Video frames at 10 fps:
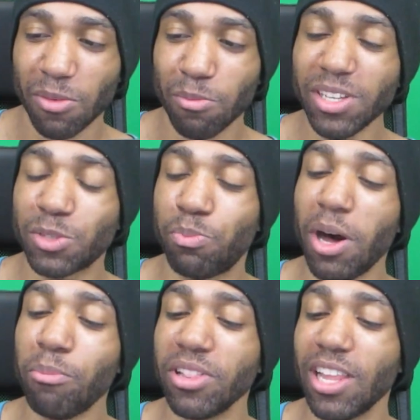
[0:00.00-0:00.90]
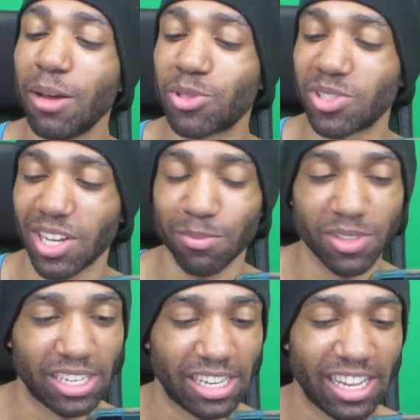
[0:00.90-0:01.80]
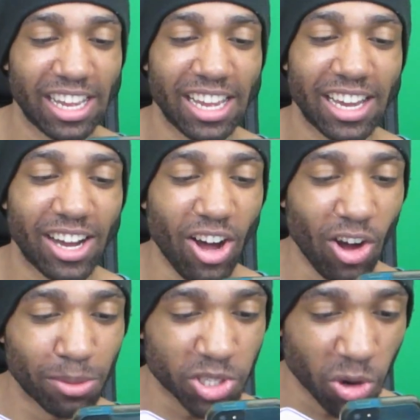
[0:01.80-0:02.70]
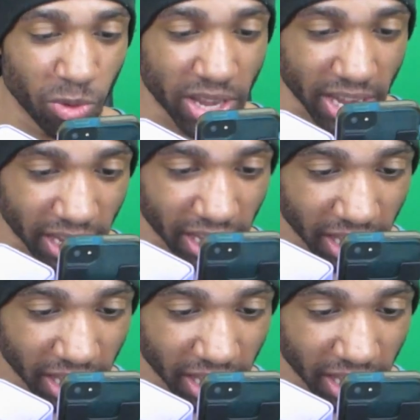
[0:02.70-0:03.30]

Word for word: Miss Pumperlumps or something. Oh, I'm so weak.